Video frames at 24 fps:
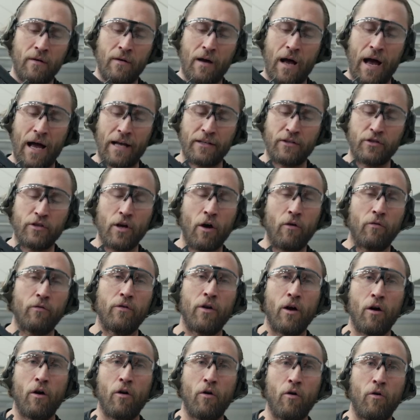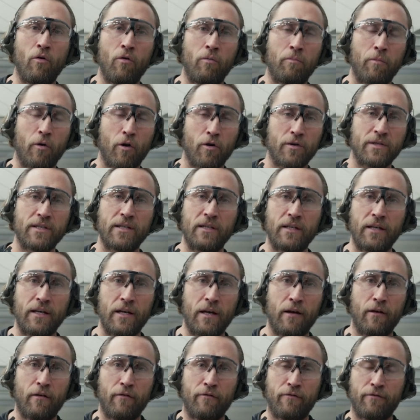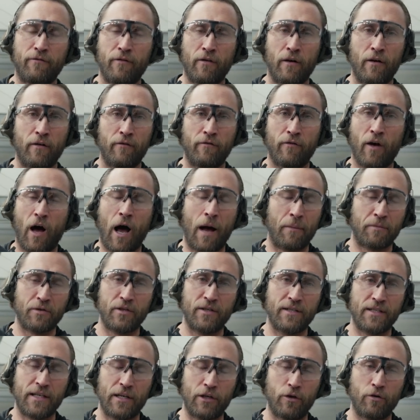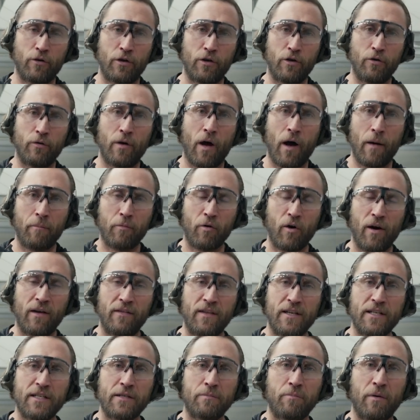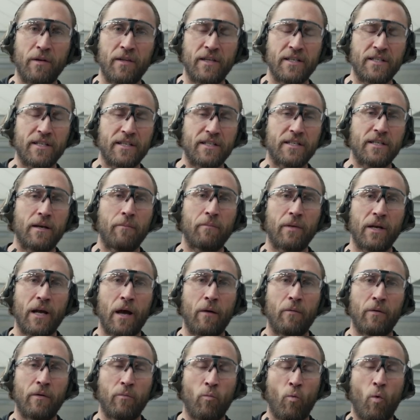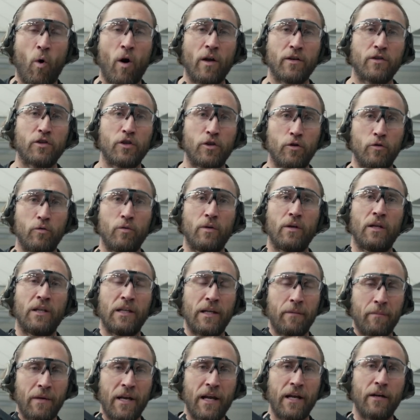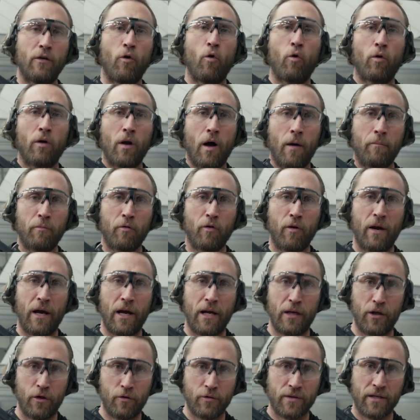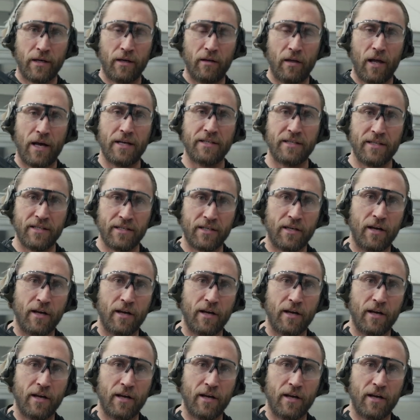I don't know personally of options that you can do to upgrade this, but this is something I would want to eliminate or upgrade using a licensed